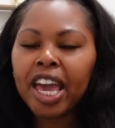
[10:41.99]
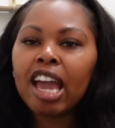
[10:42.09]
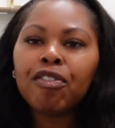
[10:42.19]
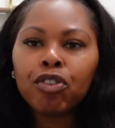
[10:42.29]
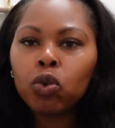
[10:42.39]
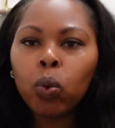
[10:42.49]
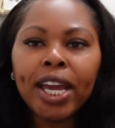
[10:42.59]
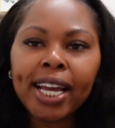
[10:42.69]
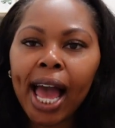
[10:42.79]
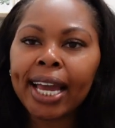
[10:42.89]
every
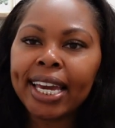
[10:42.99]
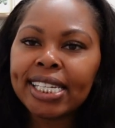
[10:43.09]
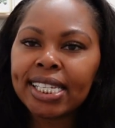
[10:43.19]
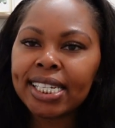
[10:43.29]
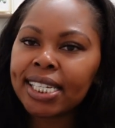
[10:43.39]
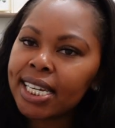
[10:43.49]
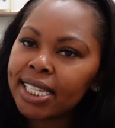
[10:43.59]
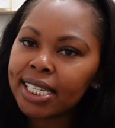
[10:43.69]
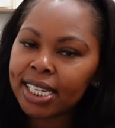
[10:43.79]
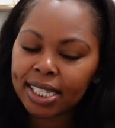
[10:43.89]
week I get
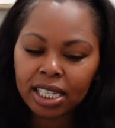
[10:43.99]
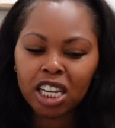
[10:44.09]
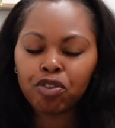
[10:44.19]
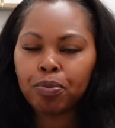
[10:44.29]
statistics in